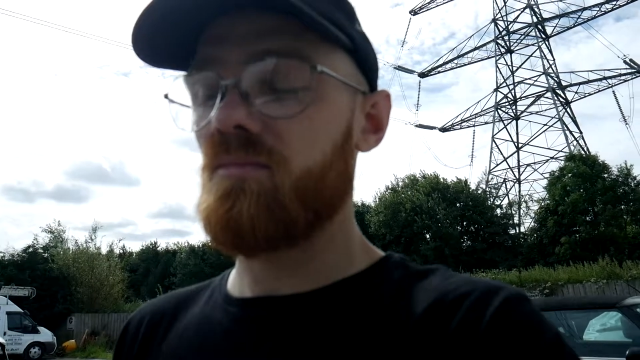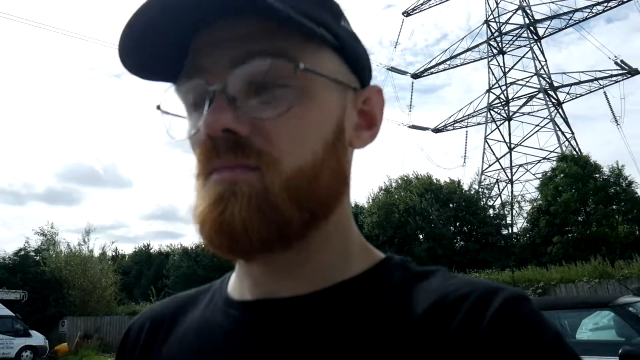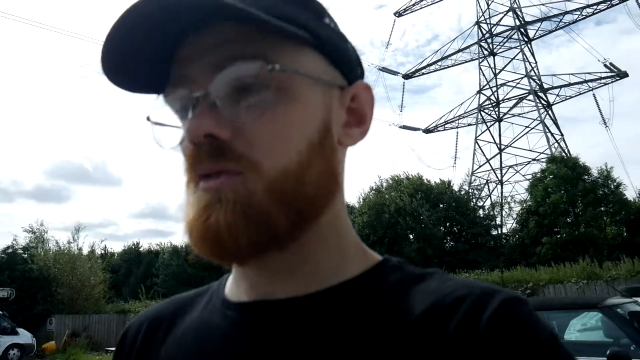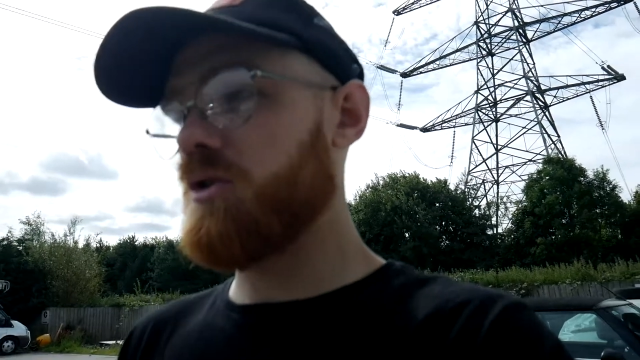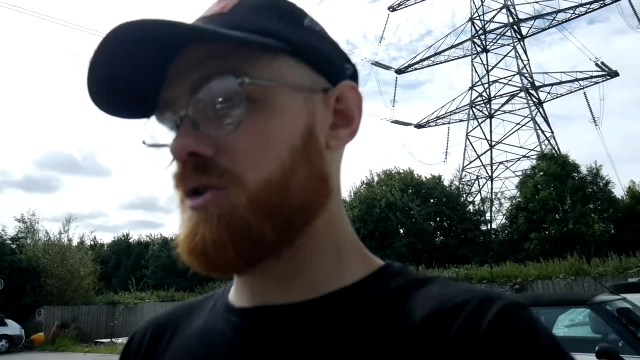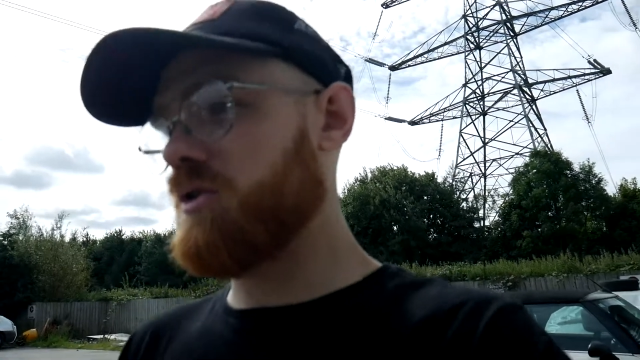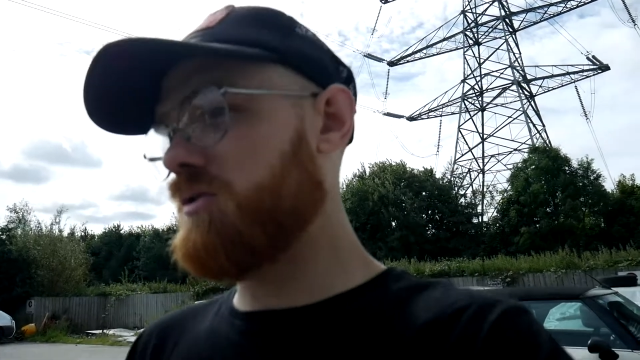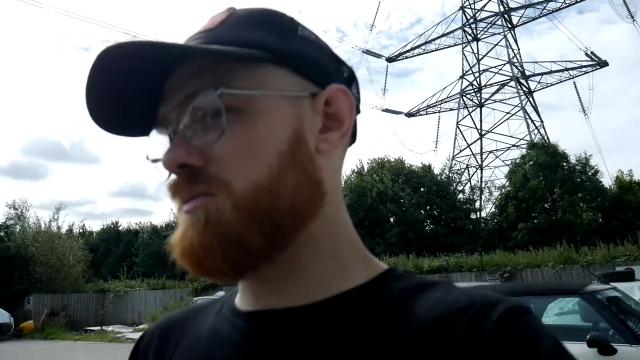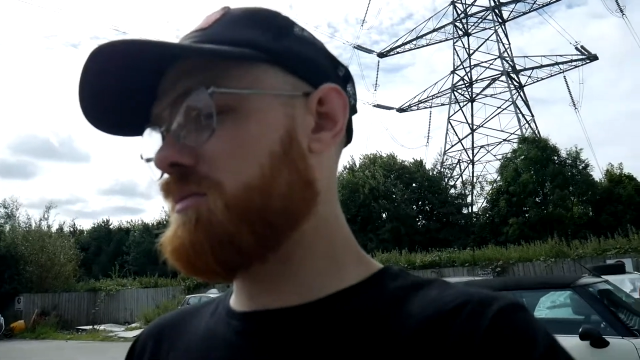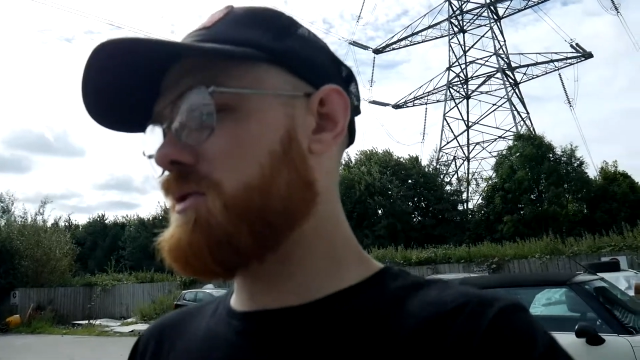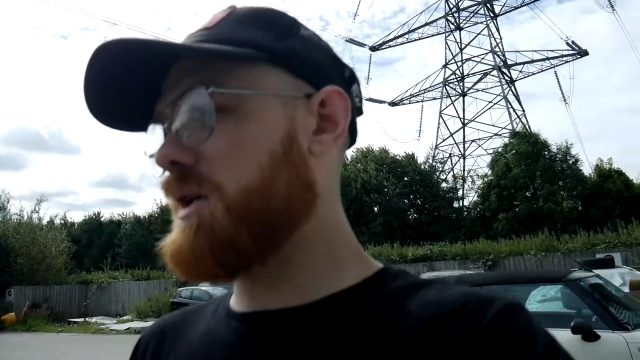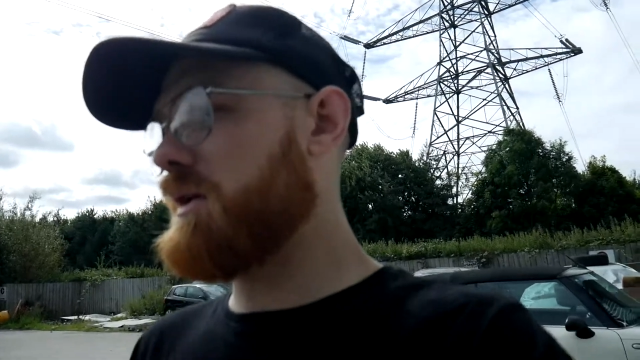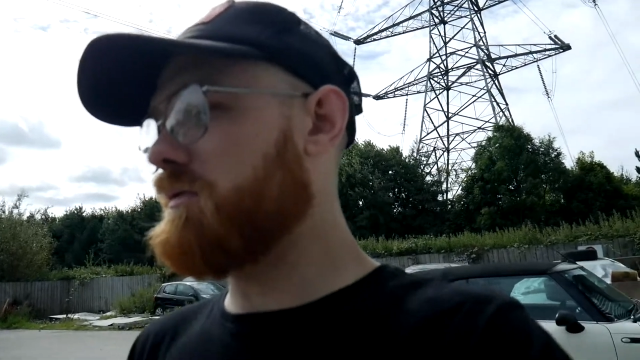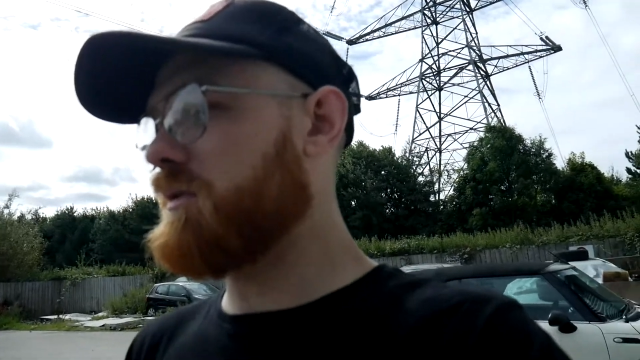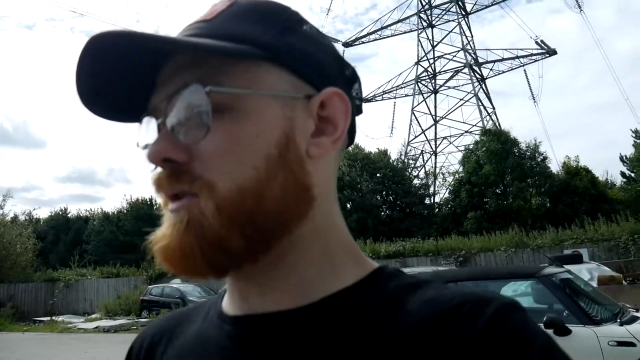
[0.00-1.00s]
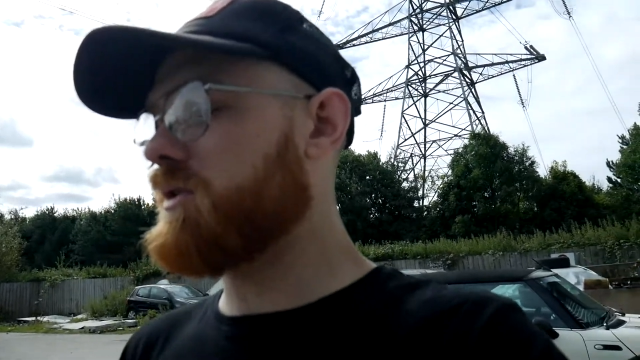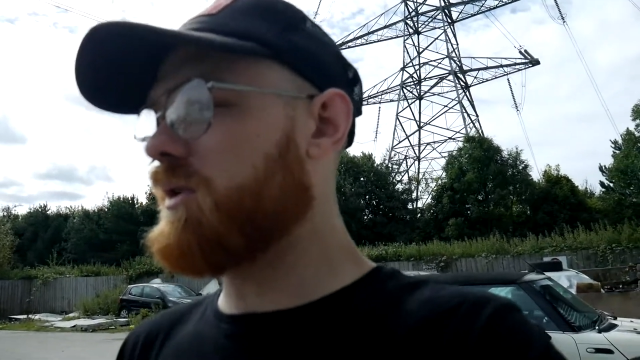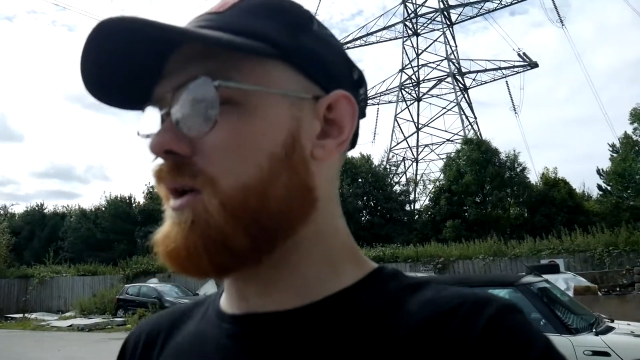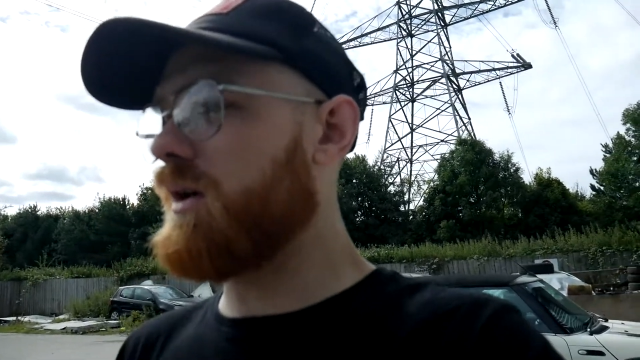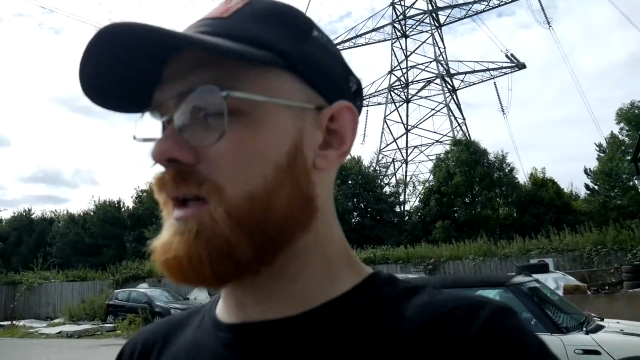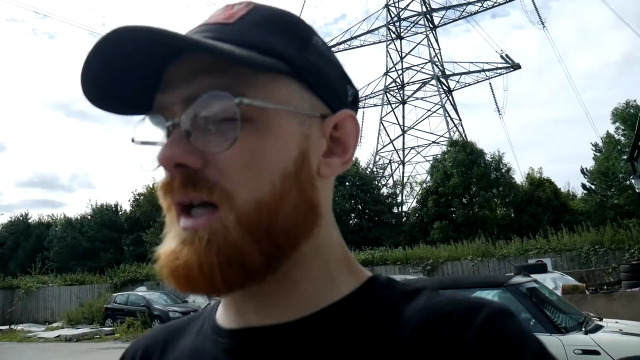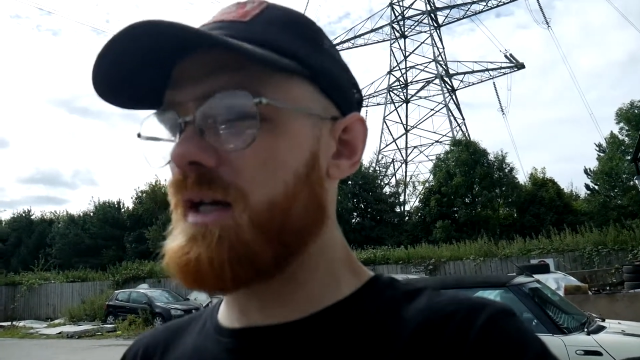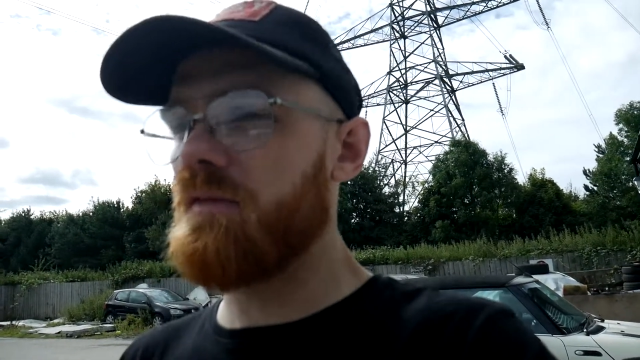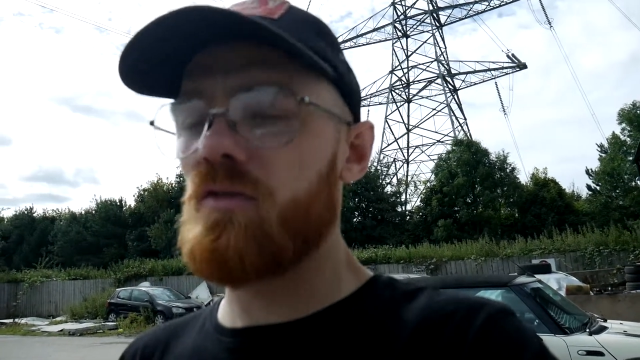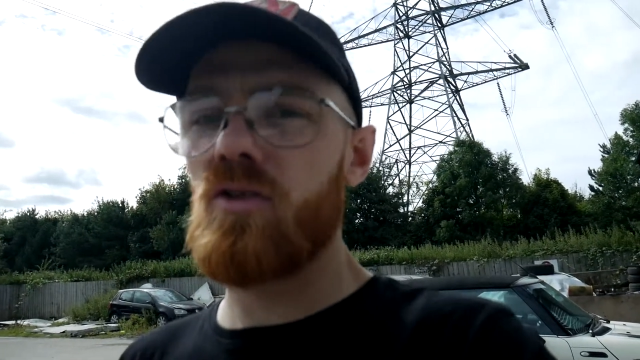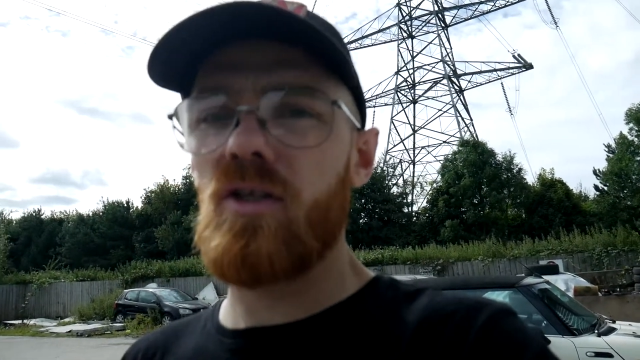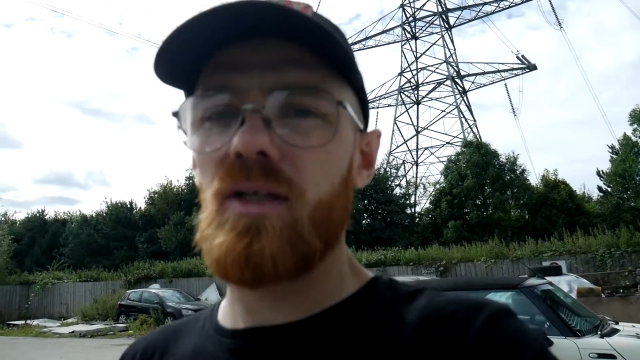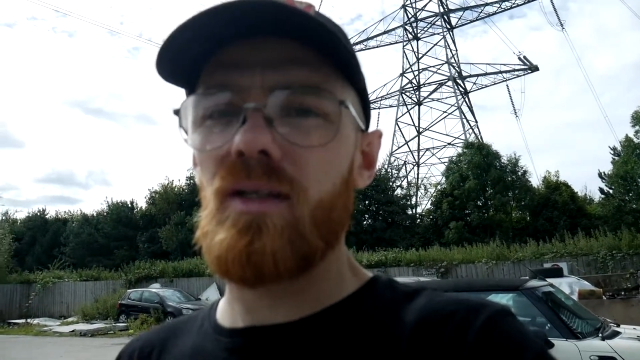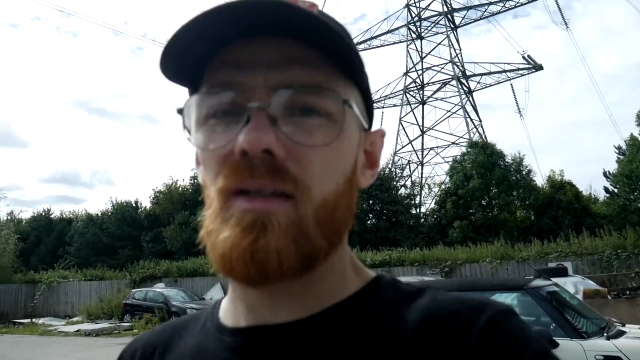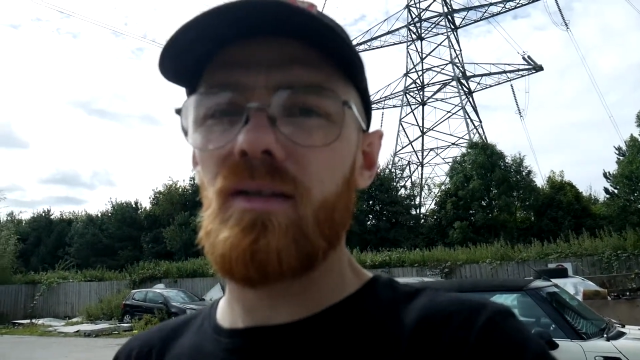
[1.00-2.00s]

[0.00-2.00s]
just general sort of life shit.